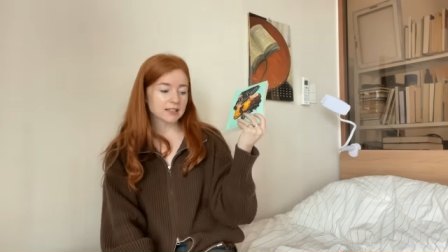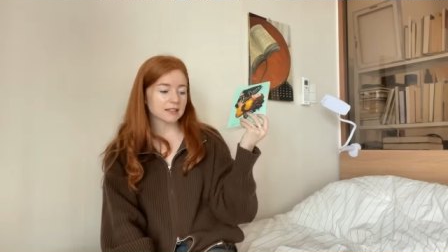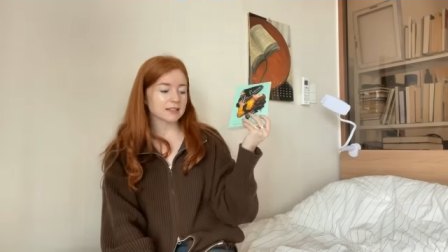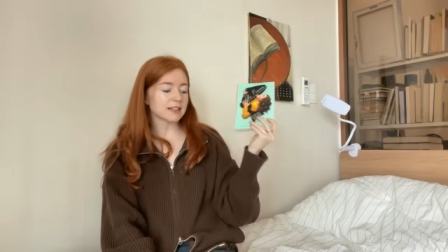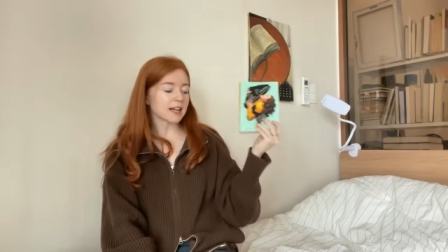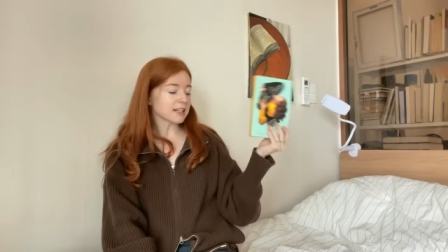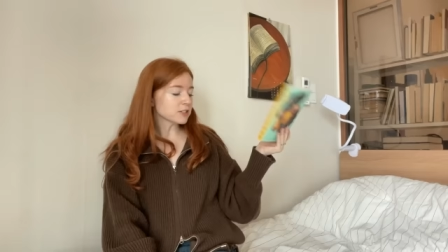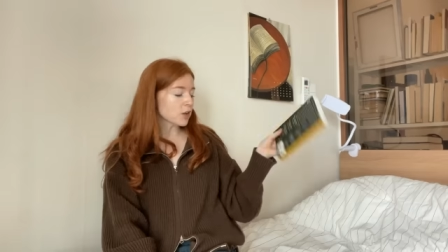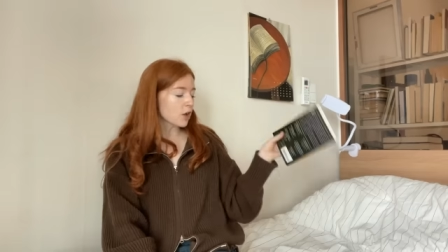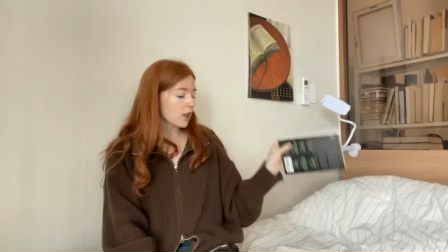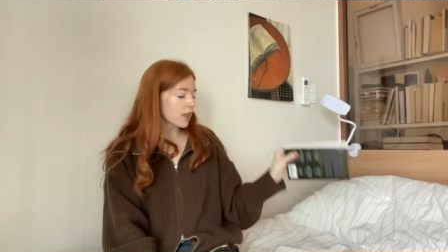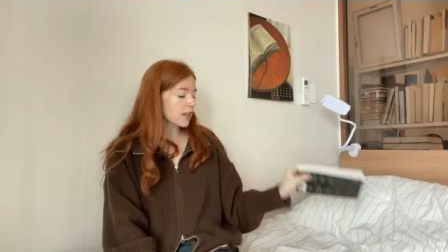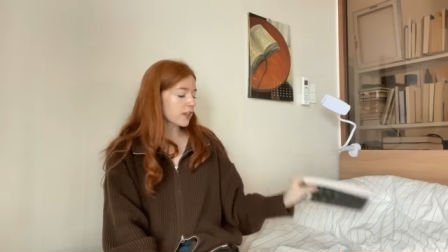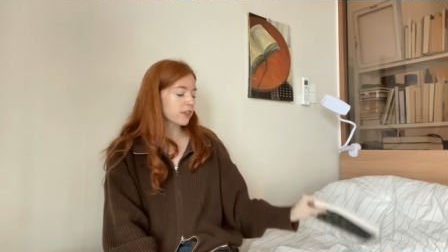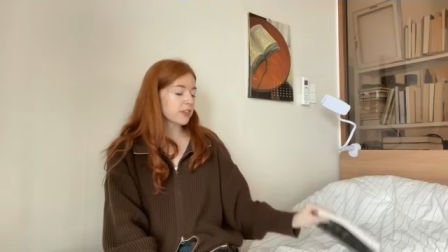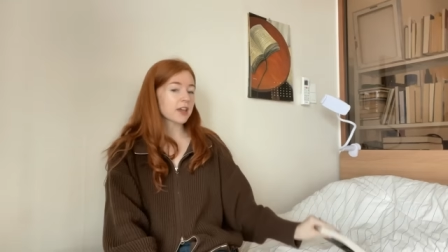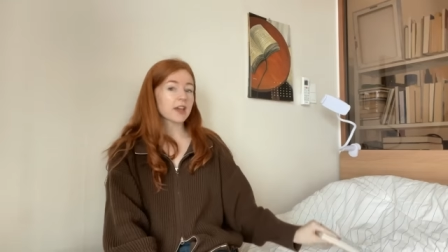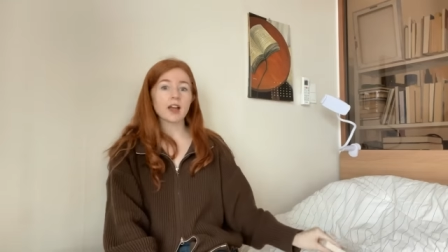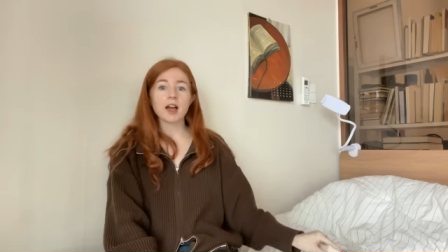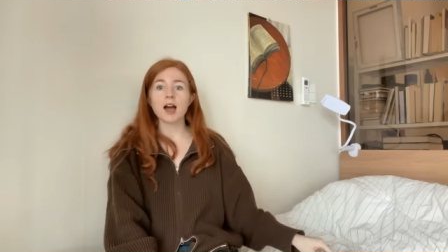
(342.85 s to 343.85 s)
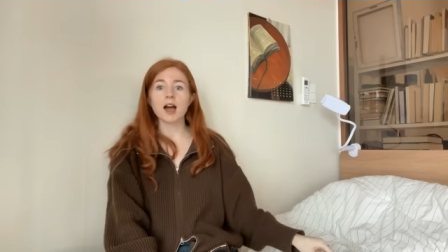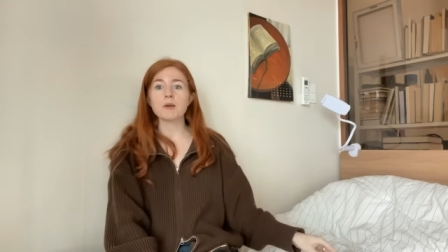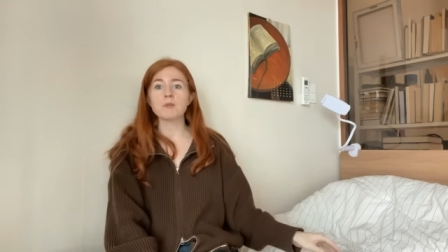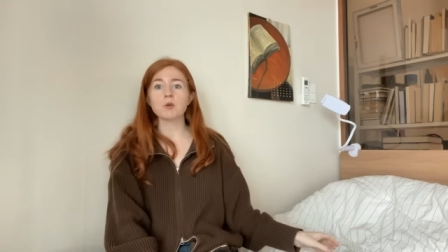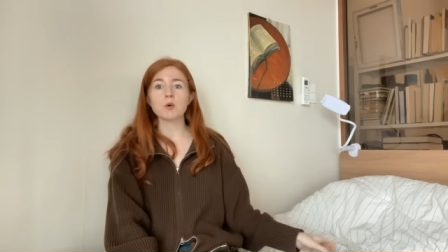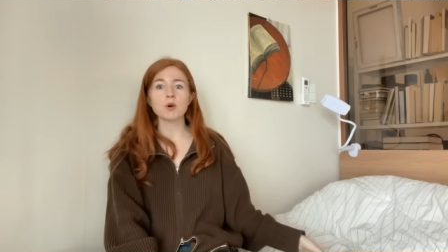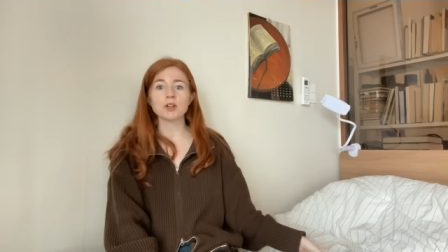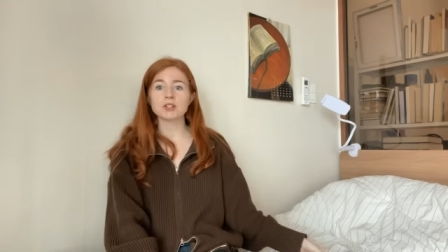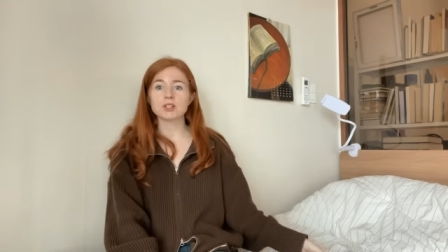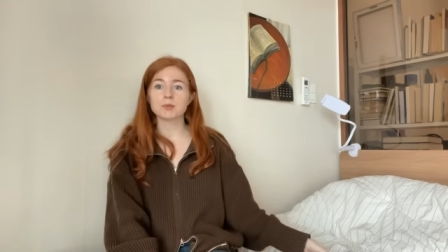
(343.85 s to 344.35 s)
that's all I think I'm
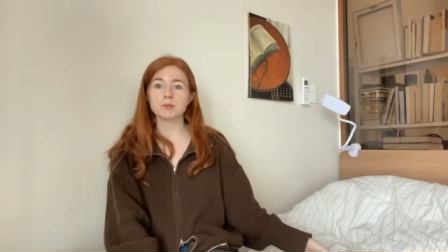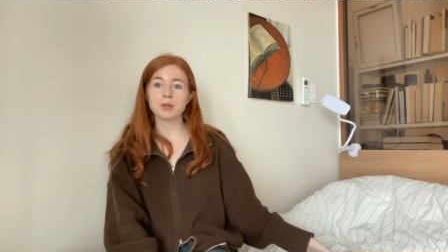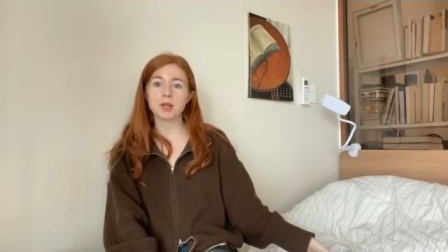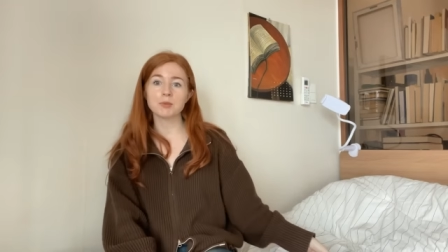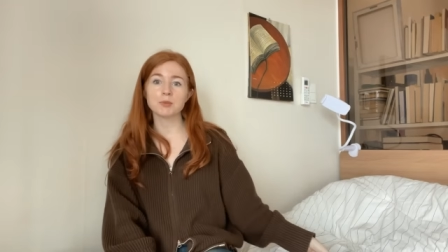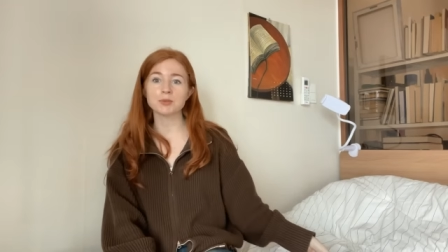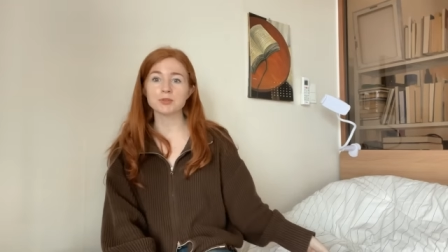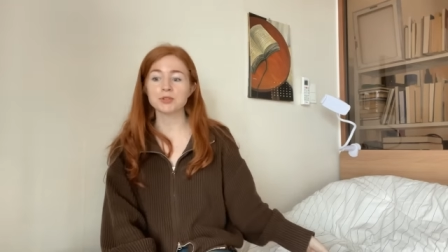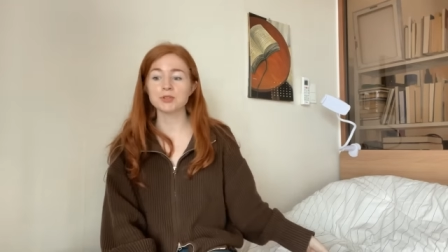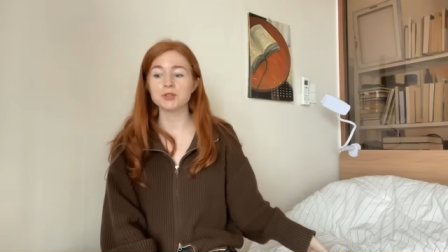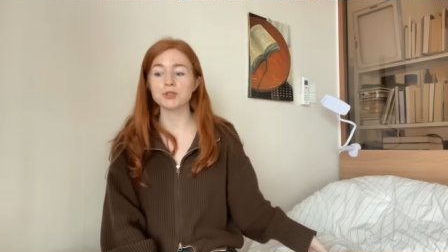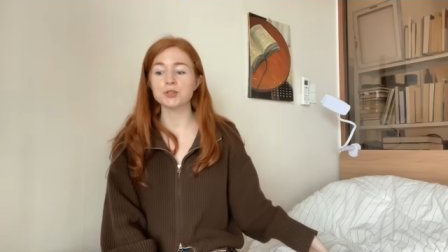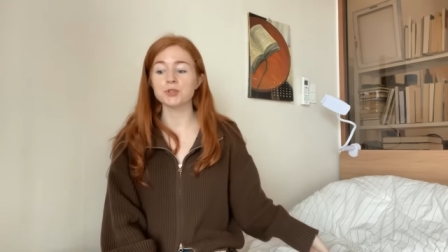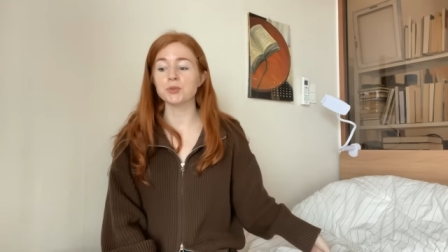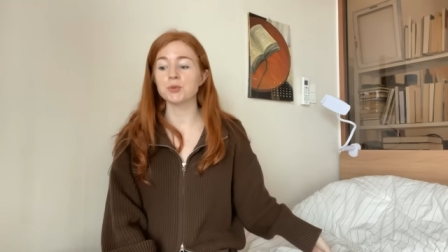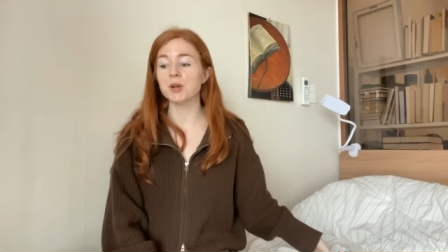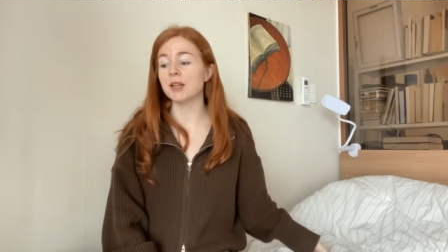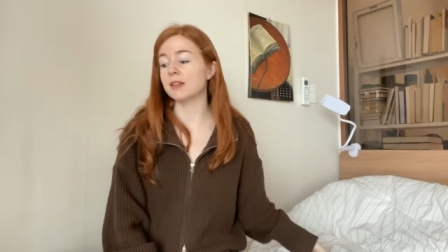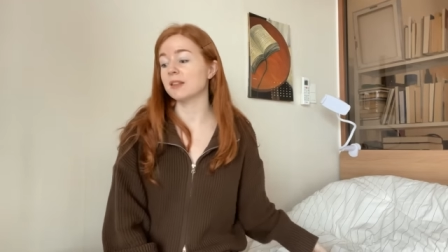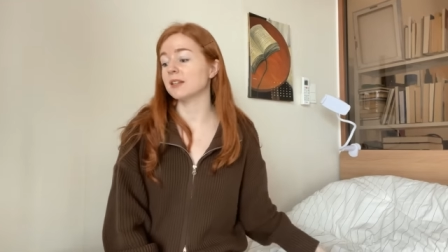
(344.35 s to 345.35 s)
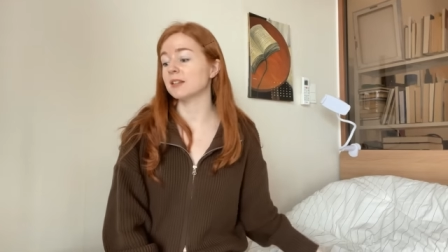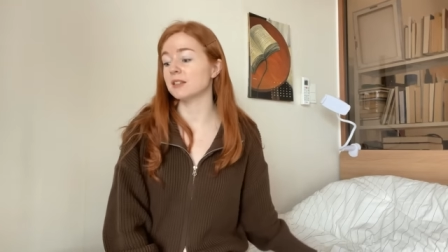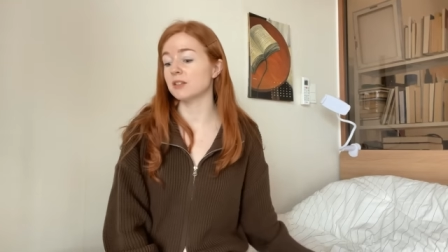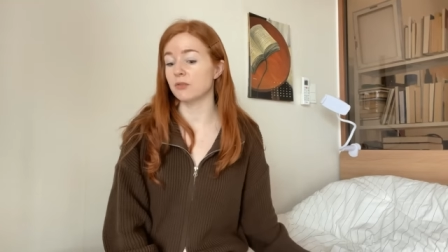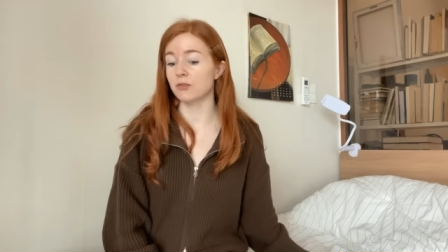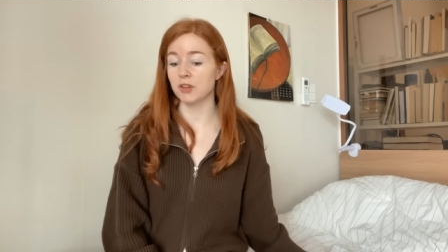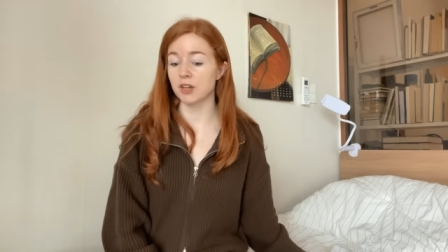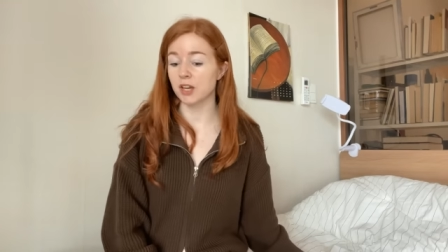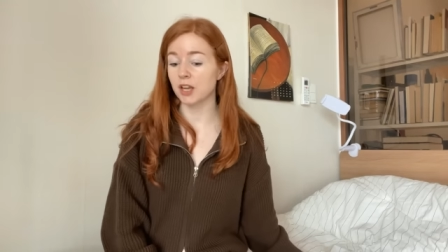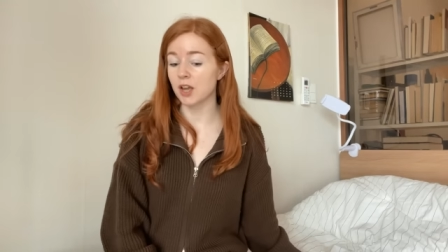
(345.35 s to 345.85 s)
going to be able to do in this
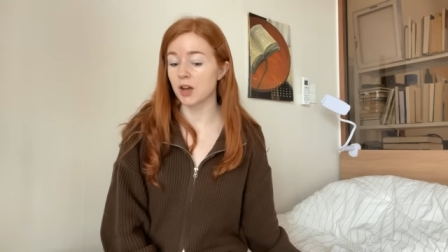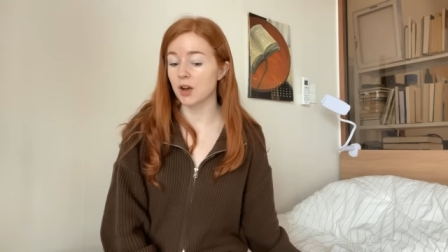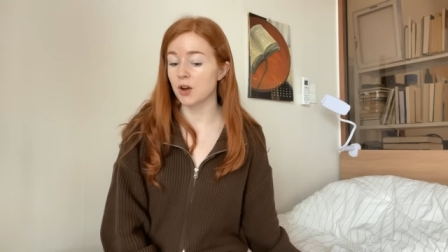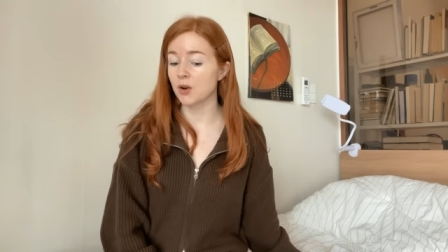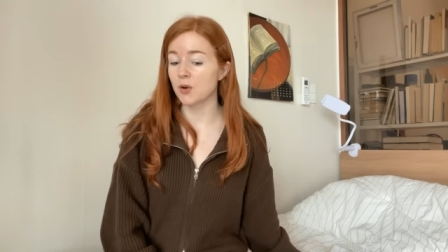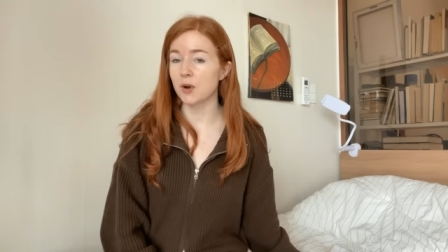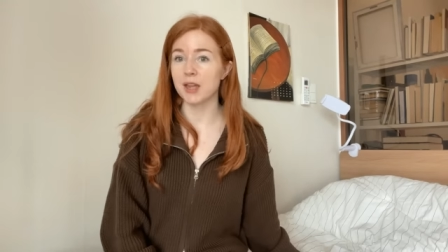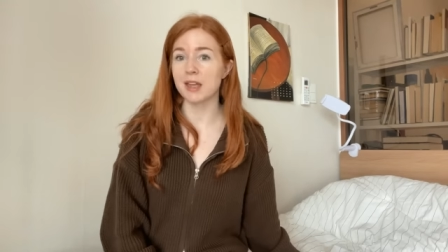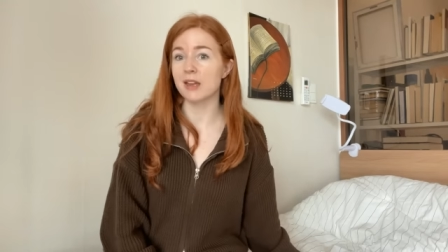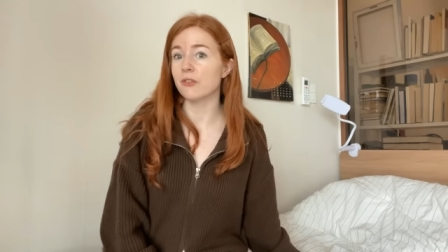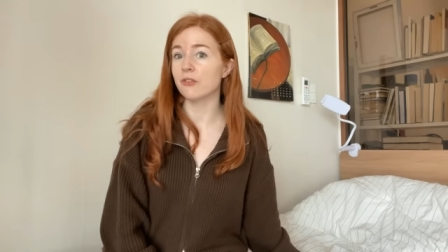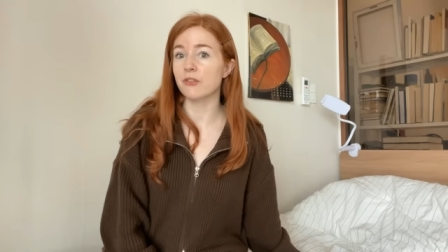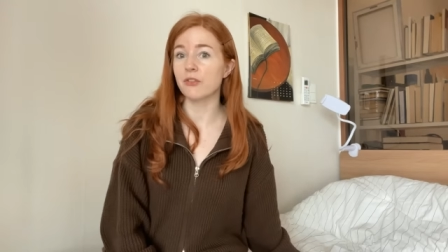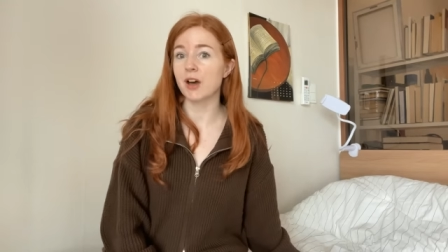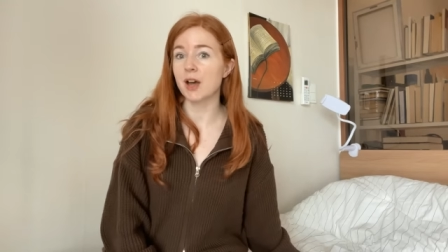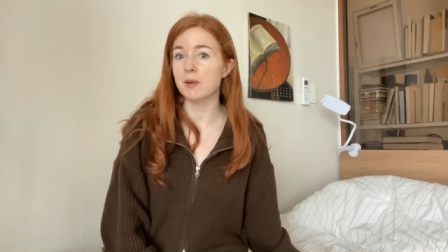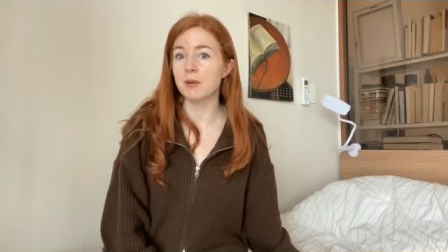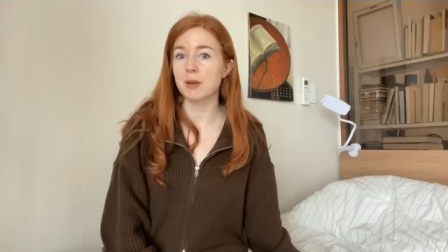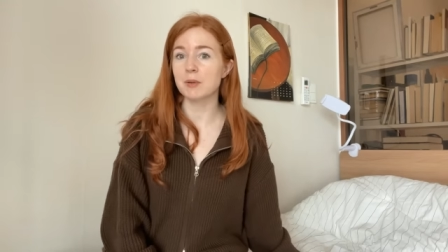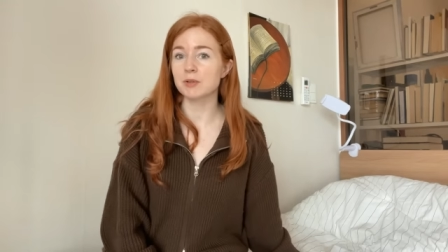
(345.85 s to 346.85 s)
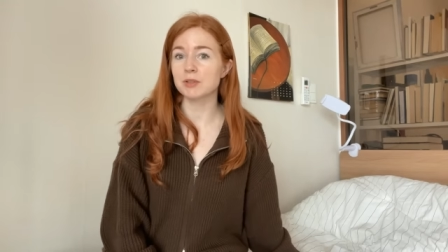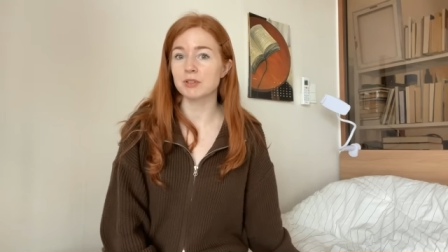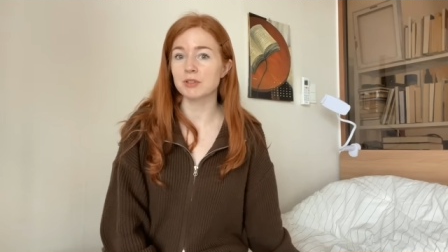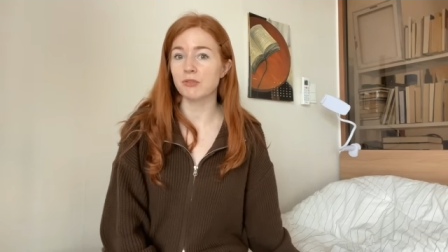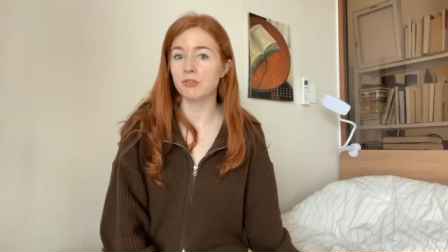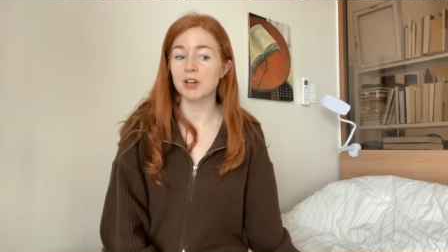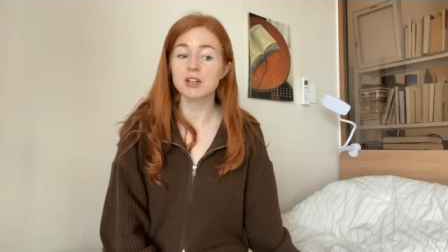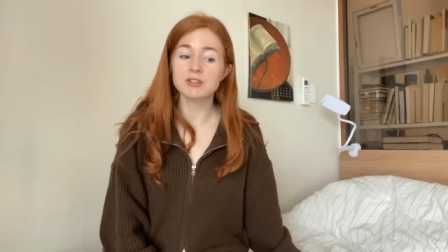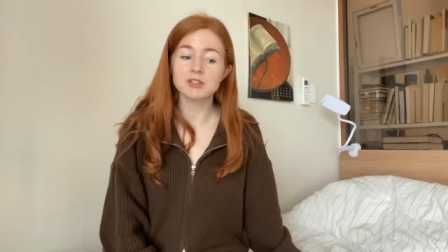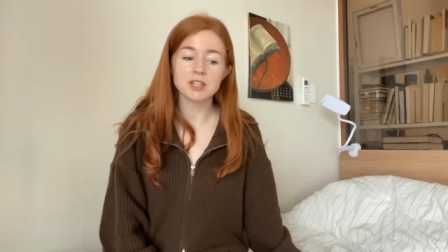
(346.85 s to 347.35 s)
video, if I'm able to
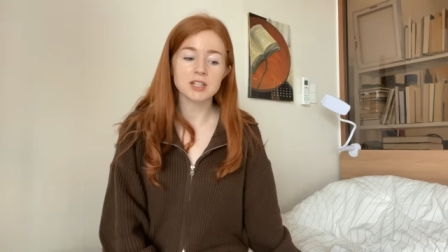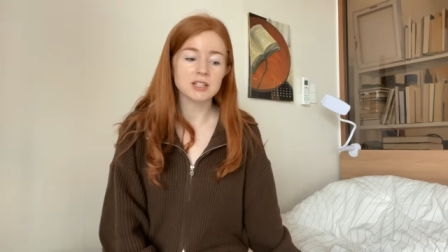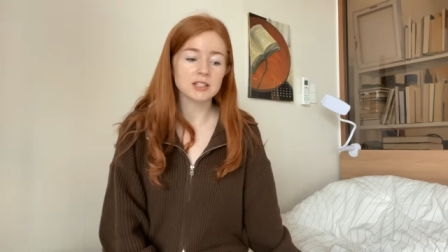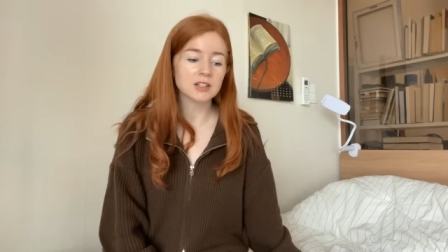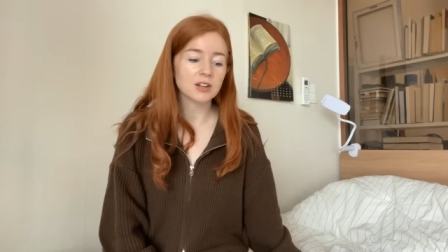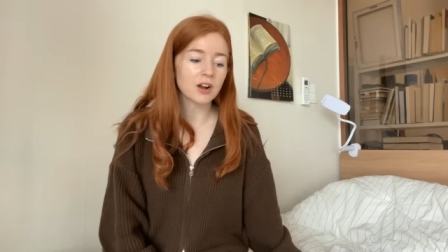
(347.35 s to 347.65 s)
finish these at